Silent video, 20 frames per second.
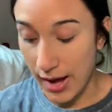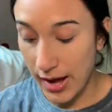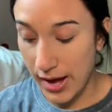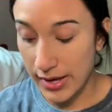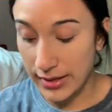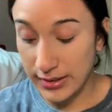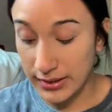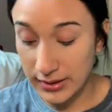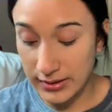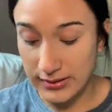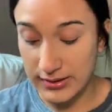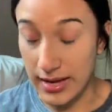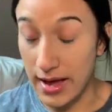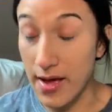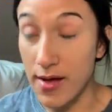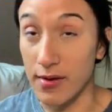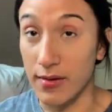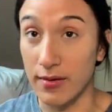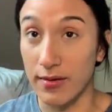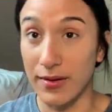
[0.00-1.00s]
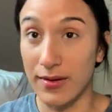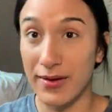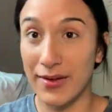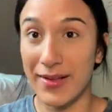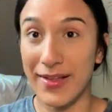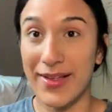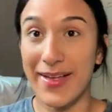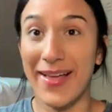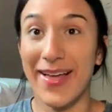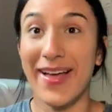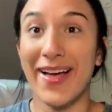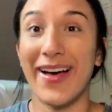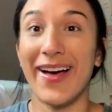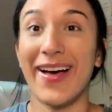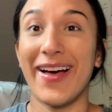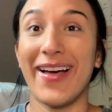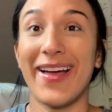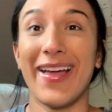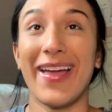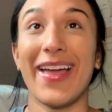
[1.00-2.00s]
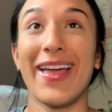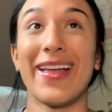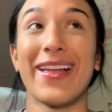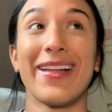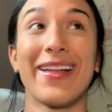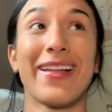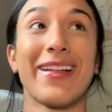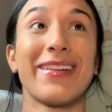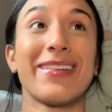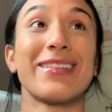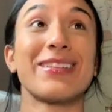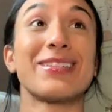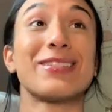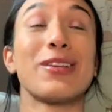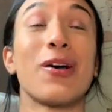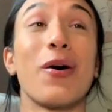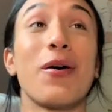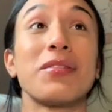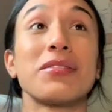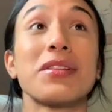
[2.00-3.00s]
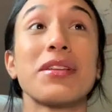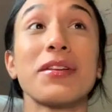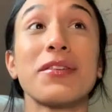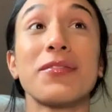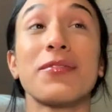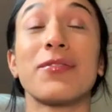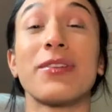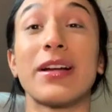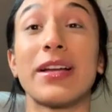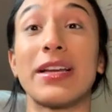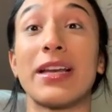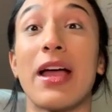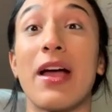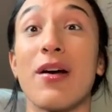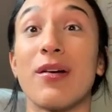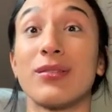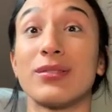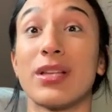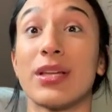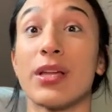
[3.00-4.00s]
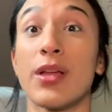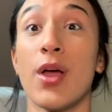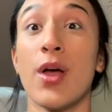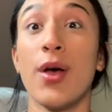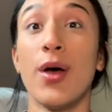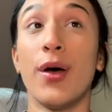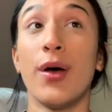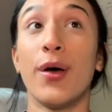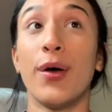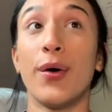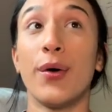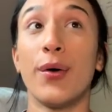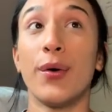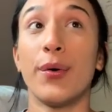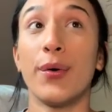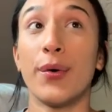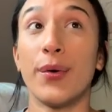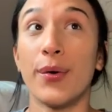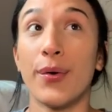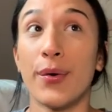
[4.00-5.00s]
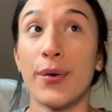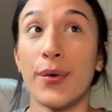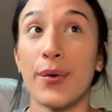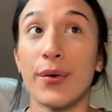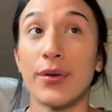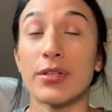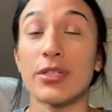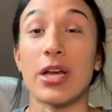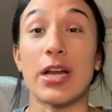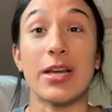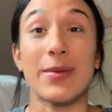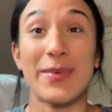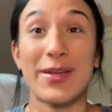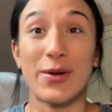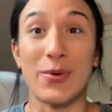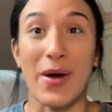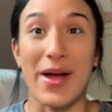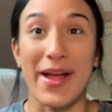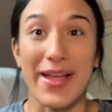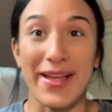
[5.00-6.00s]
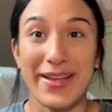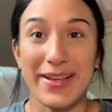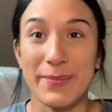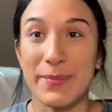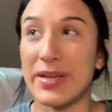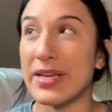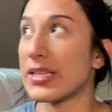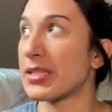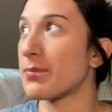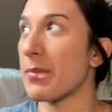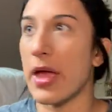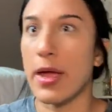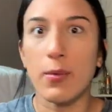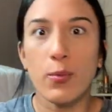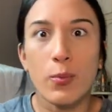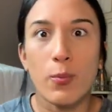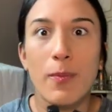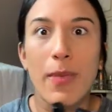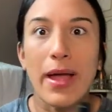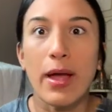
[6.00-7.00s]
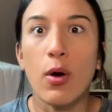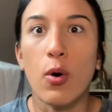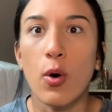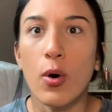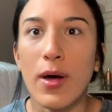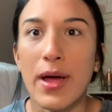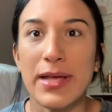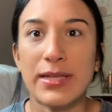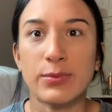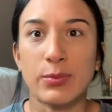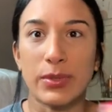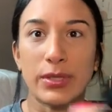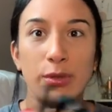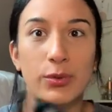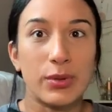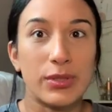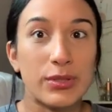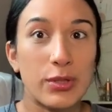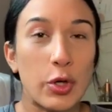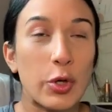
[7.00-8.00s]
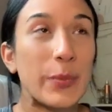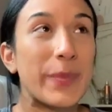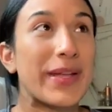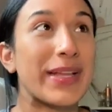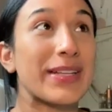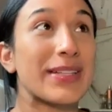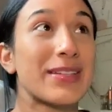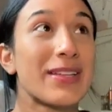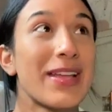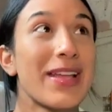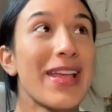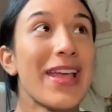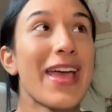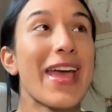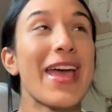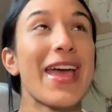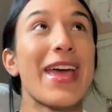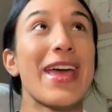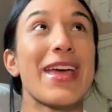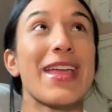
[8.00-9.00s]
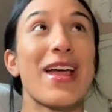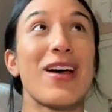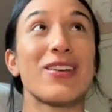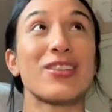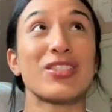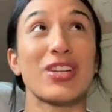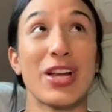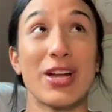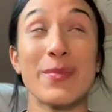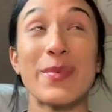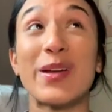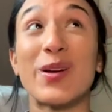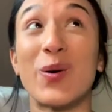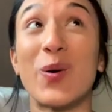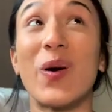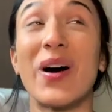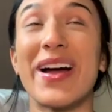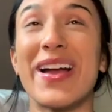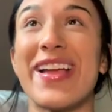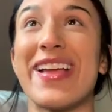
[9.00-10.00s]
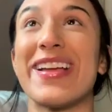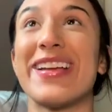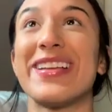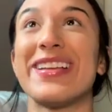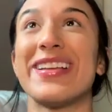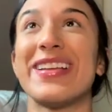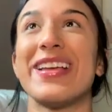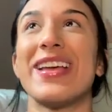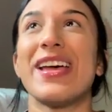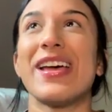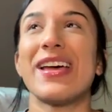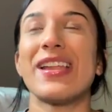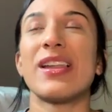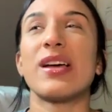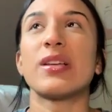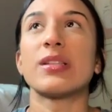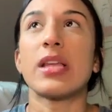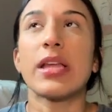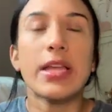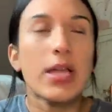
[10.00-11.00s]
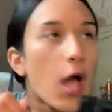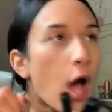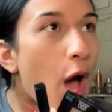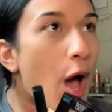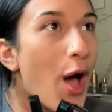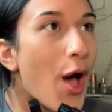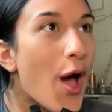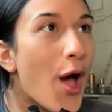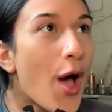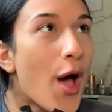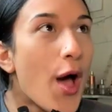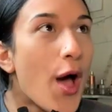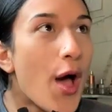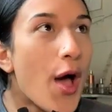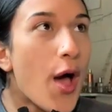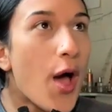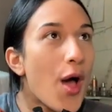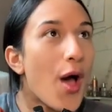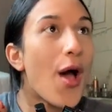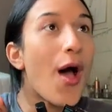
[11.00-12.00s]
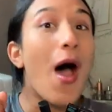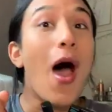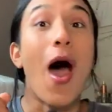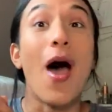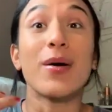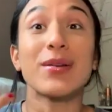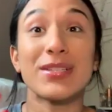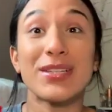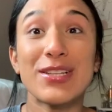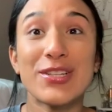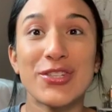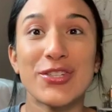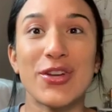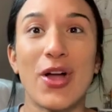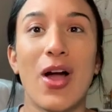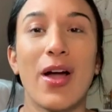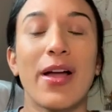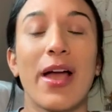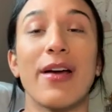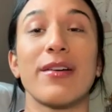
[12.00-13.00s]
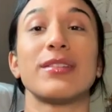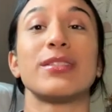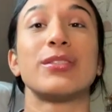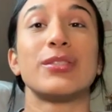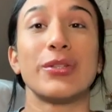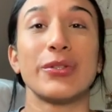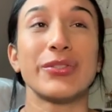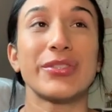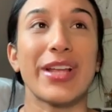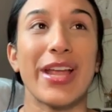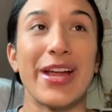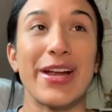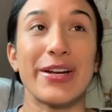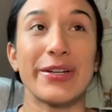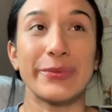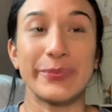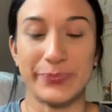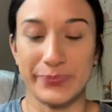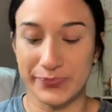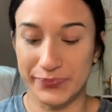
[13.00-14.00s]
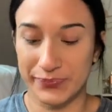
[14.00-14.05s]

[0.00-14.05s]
I couldn't tell. And so I was like freaking out. I was like trying to be quiet because my my whole ass window is open, and I was trying to be quiet, and I was like, I was in shock, I was so scared.